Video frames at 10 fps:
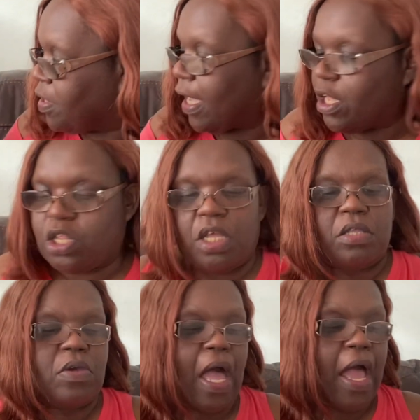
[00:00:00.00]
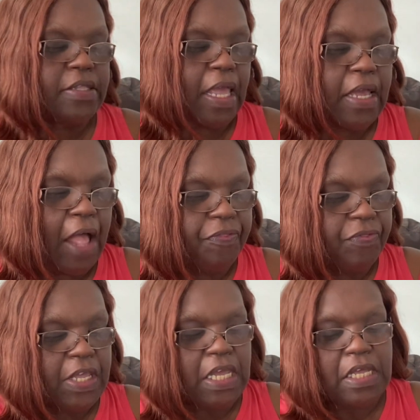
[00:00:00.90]
section. You guys, I got
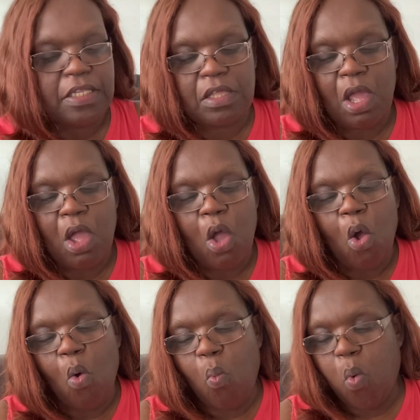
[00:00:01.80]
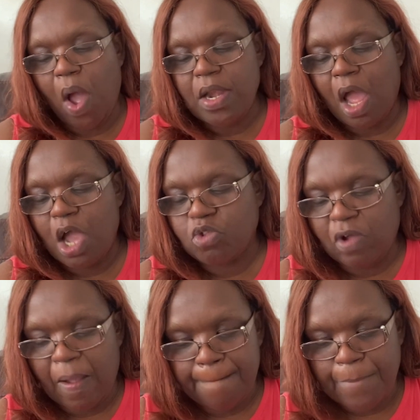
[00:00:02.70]
these
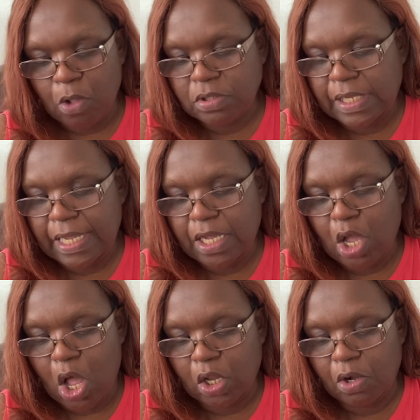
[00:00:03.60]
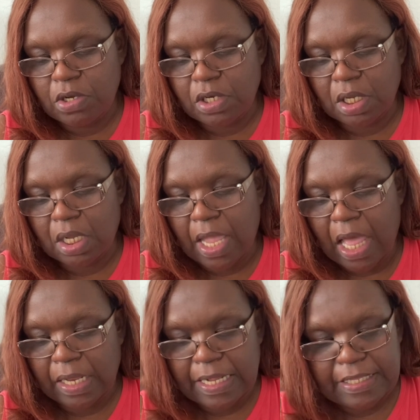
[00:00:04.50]
100 multicolored
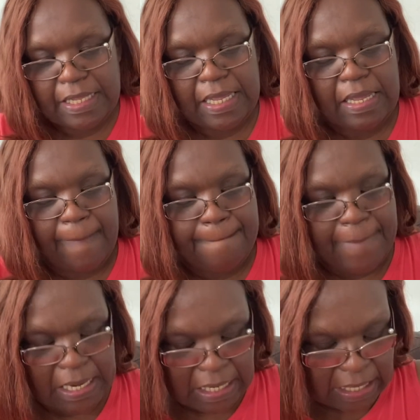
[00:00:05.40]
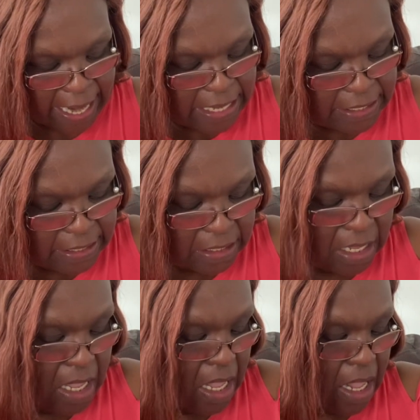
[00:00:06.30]
LED mini lights.
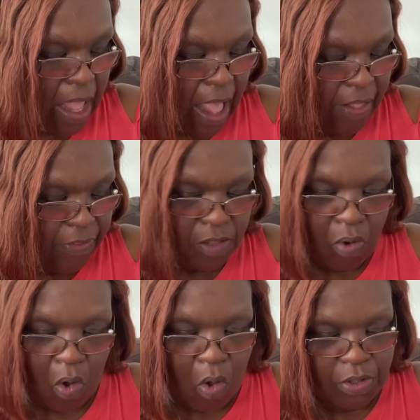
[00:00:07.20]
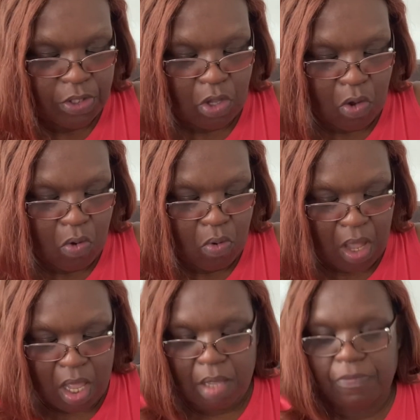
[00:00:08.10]
And these were also
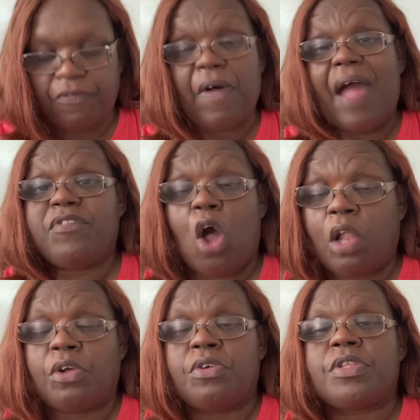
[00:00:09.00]
$5.